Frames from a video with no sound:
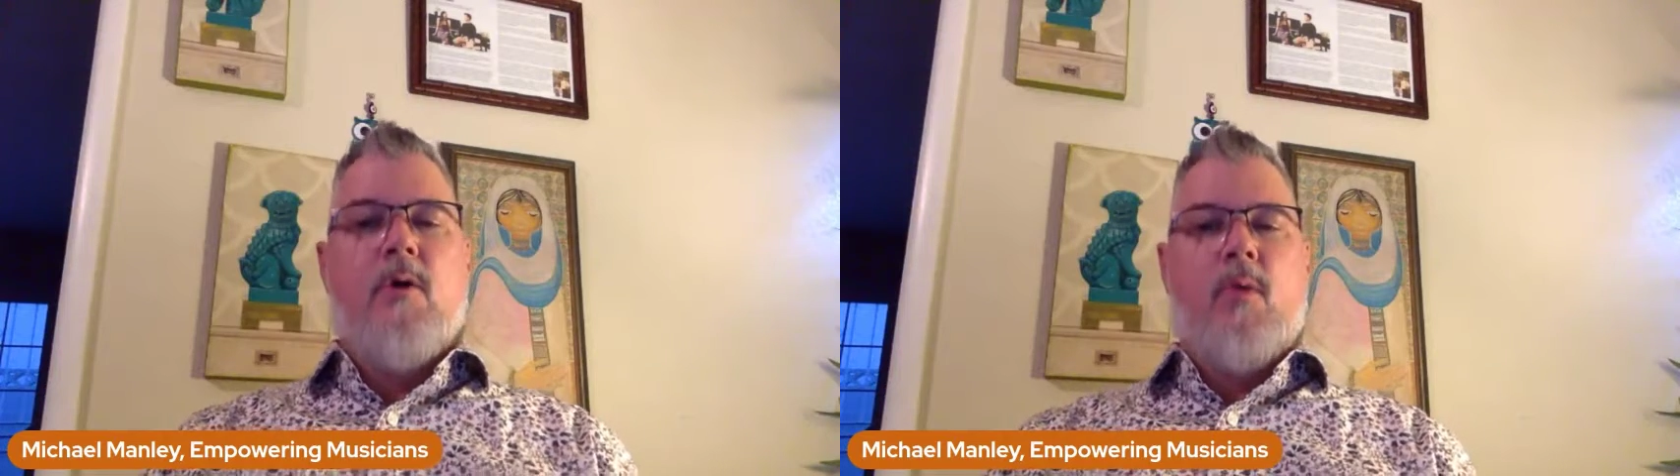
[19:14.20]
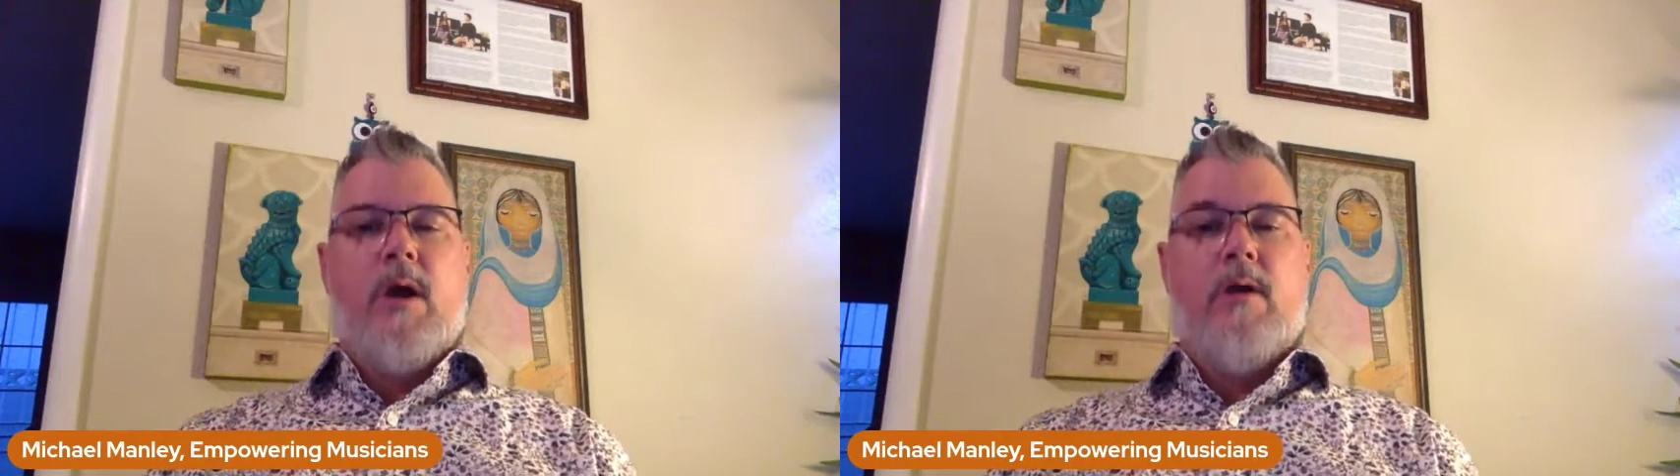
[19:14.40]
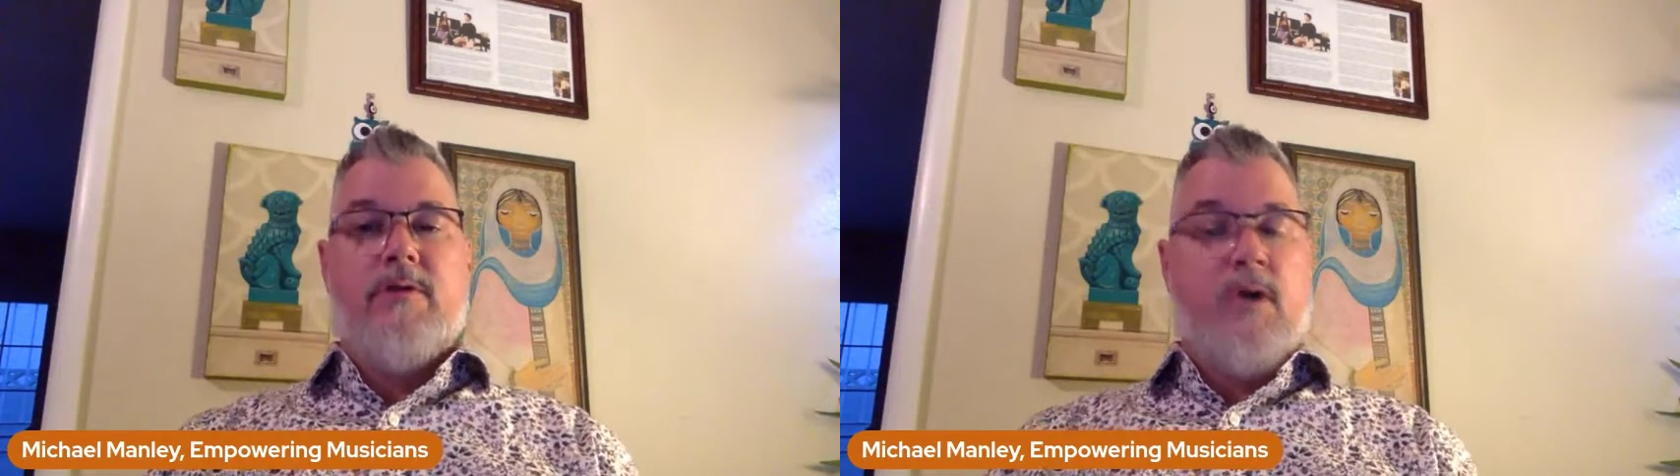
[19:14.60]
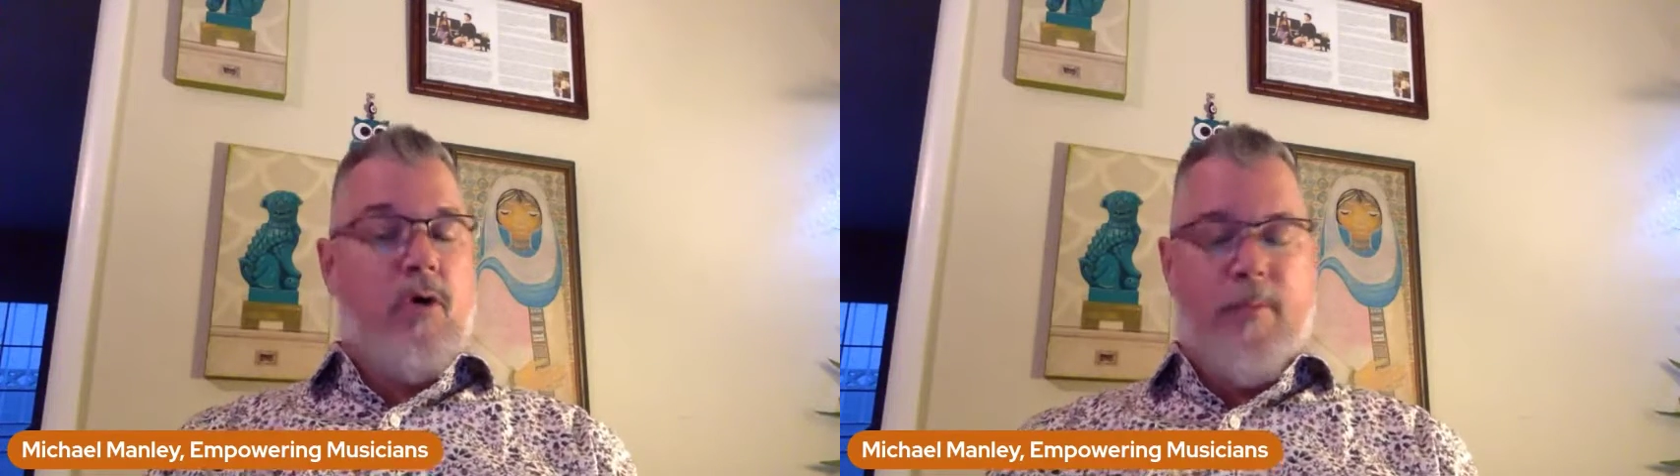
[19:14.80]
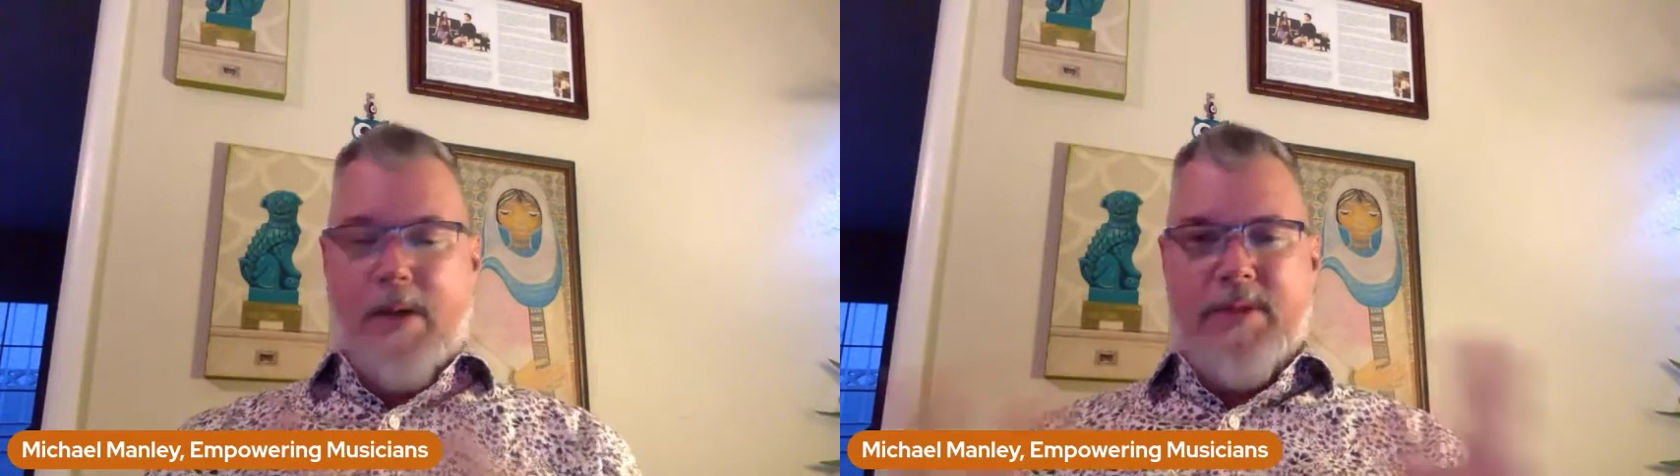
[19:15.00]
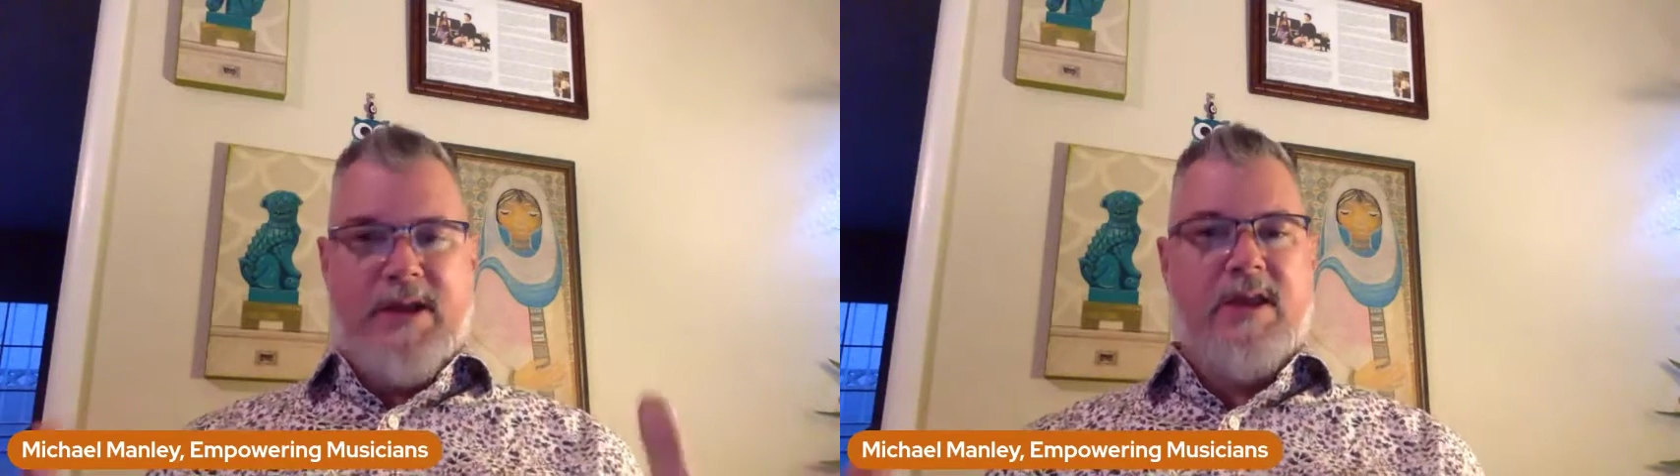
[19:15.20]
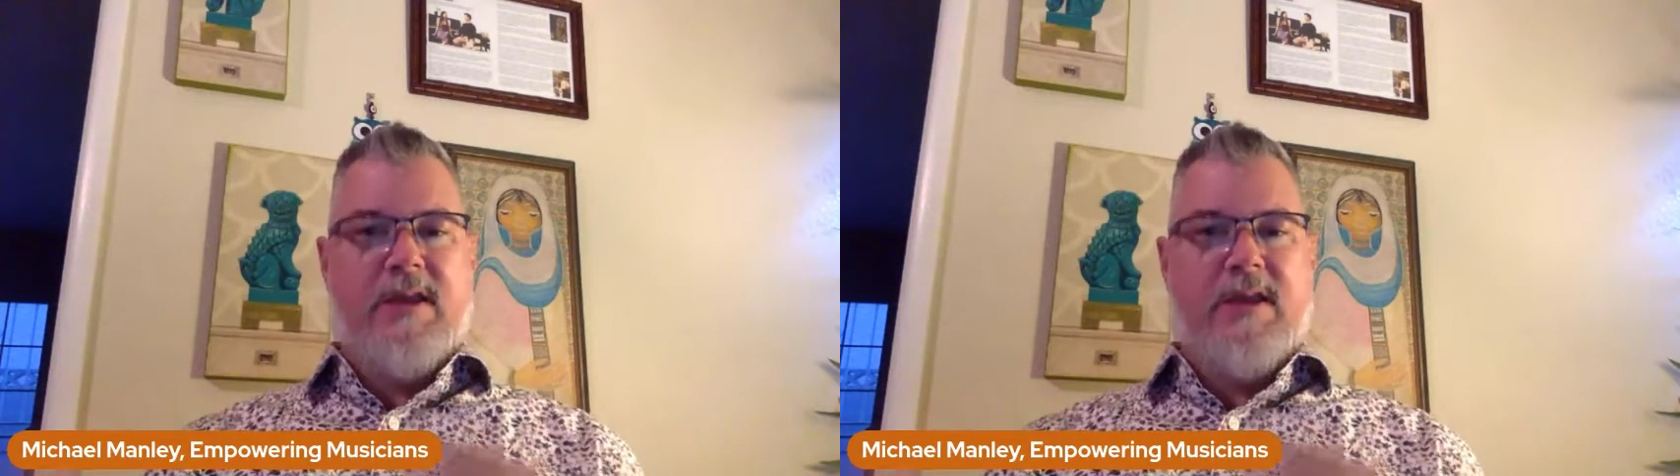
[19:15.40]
where the whole public can